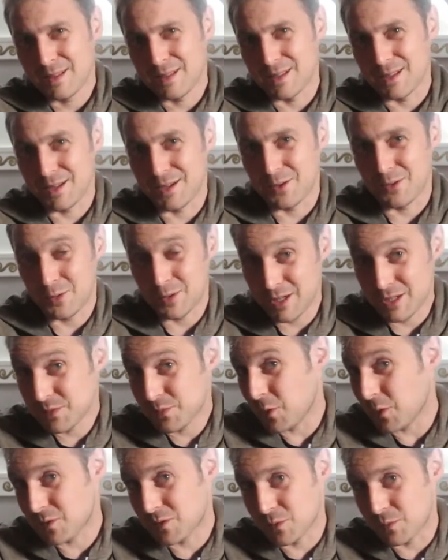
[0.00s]
really
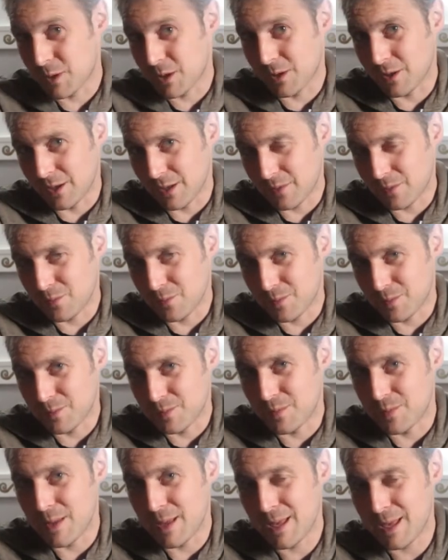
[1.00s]
spoke to me a lot
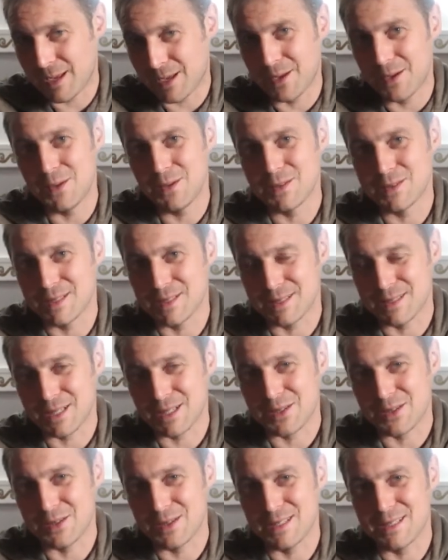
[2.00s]
because it's
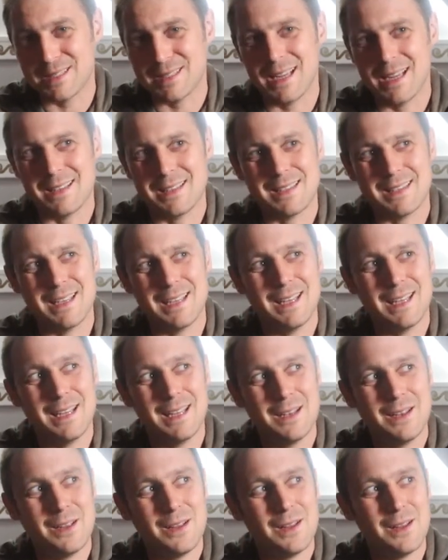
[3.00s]
actually set
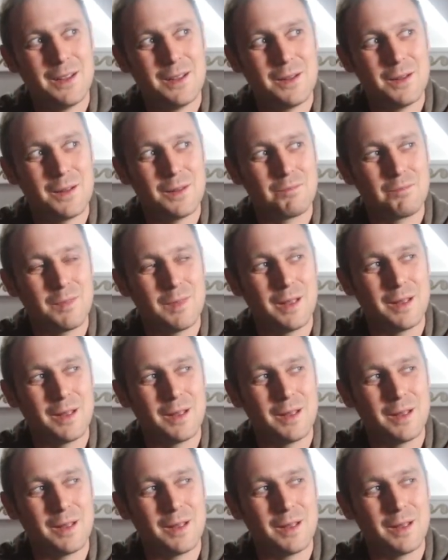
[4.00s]
in a